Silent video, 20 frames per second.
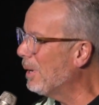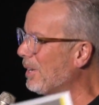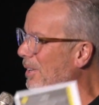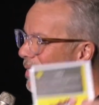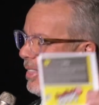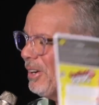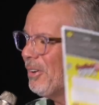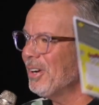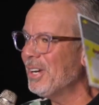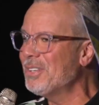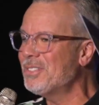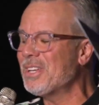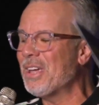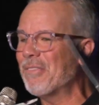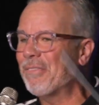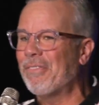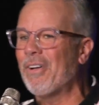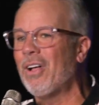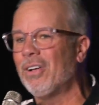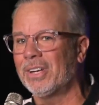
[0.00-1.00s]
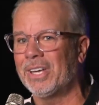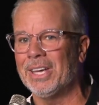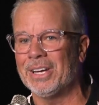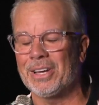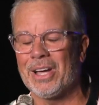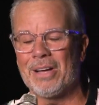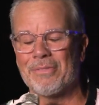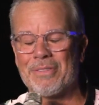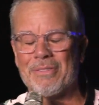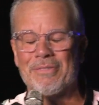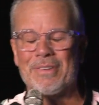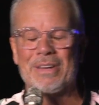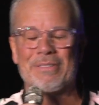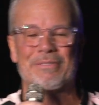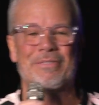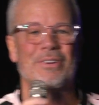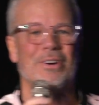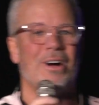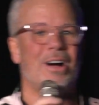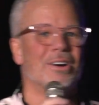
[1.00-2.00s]
but there is a fall kickoff
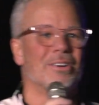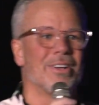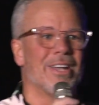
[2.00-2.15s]
event for